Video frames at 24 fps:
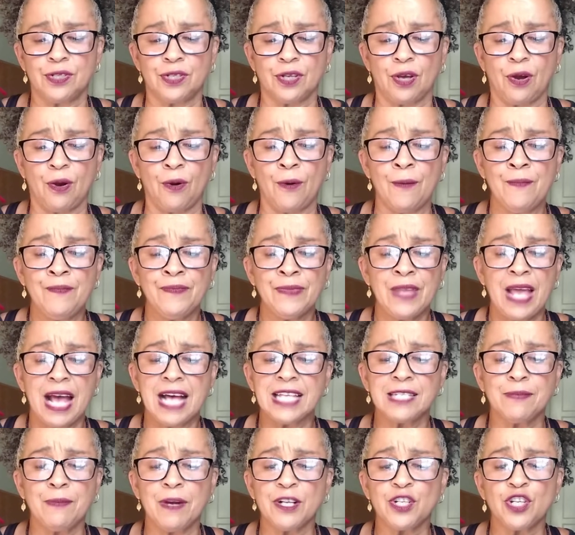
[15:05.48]
so
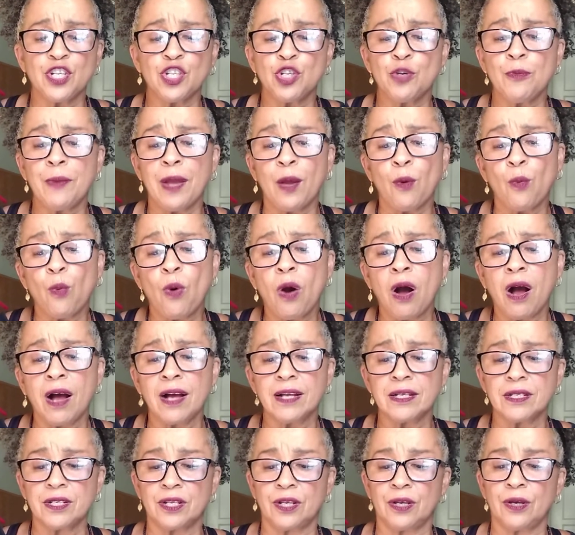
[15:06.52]
as much as you may
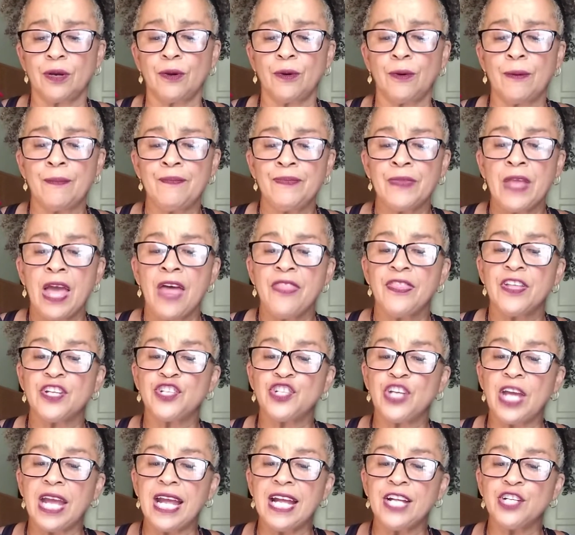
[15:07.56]
want to. The
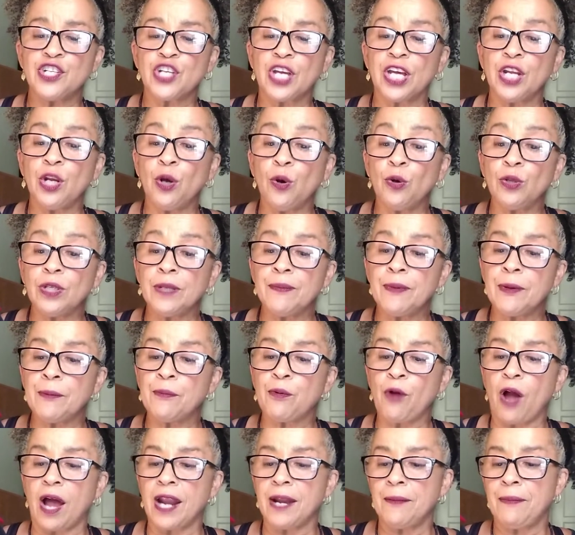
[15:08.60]
change can only be
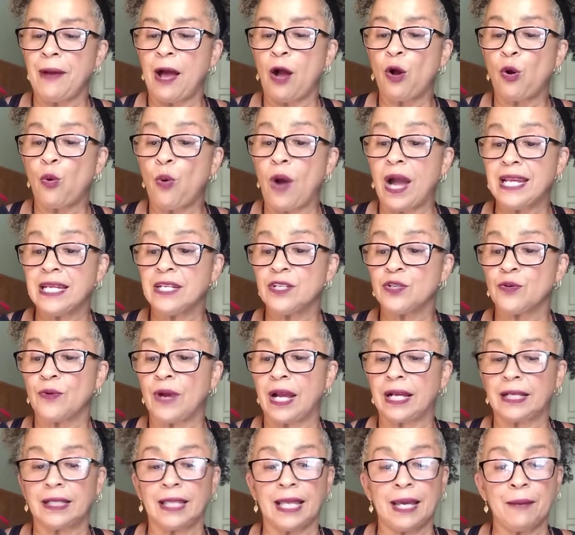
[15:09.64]
brought about quite
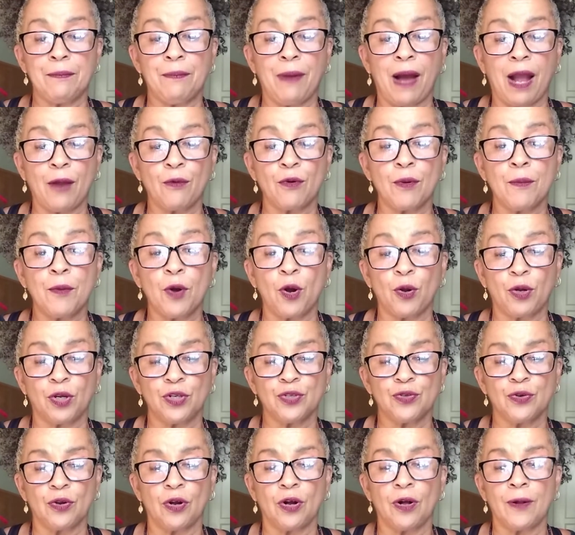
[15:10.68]
indirectly by remote
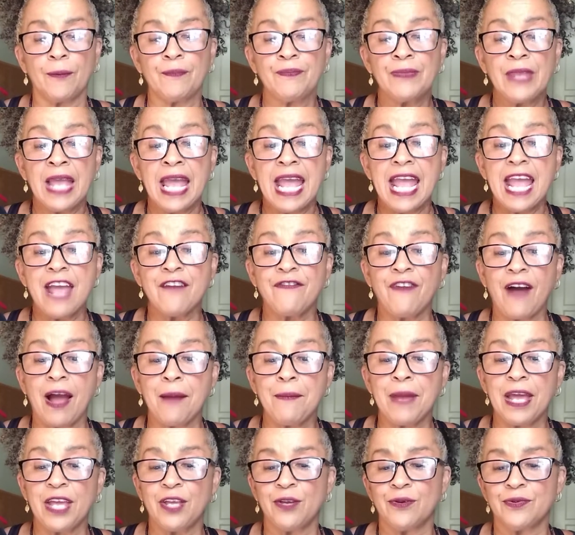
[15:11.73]
control, if
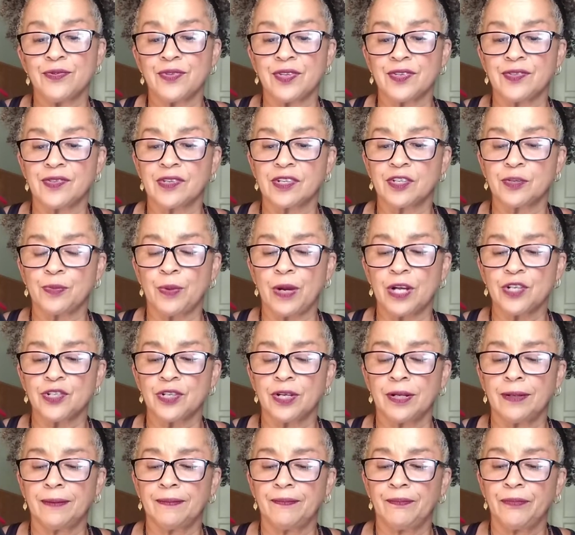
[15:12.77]
I may use this
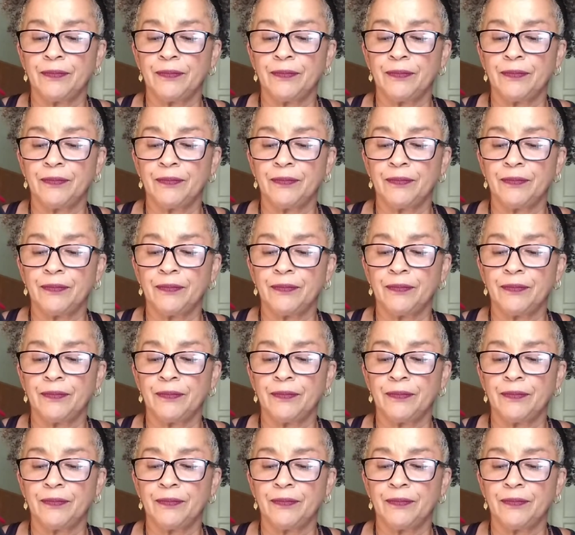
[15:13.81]
expression.